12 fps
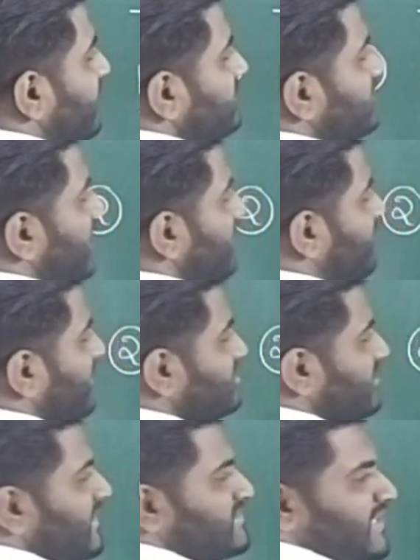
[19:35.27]
it. 3
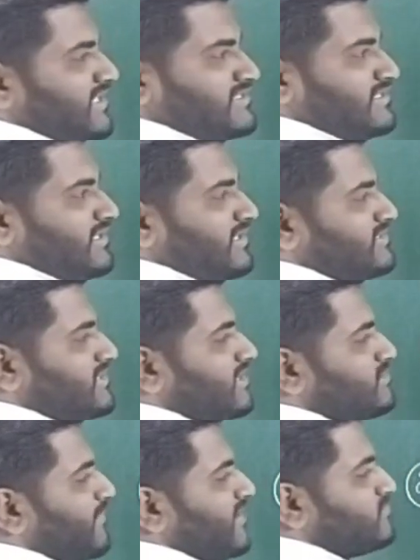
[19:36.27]
plus 3, 6.
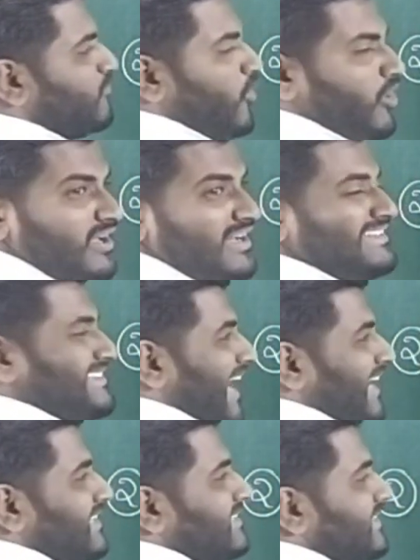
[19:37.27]
6 plus 4,
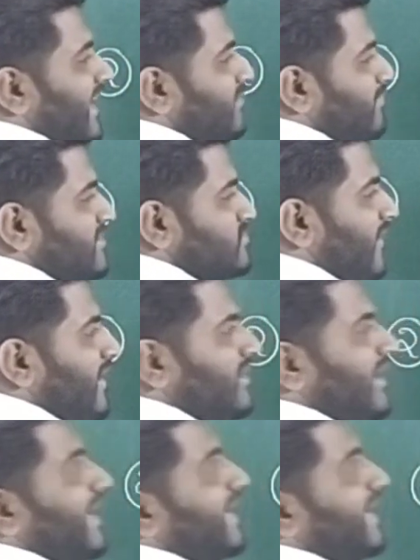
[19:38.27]
10. 10 plus 1,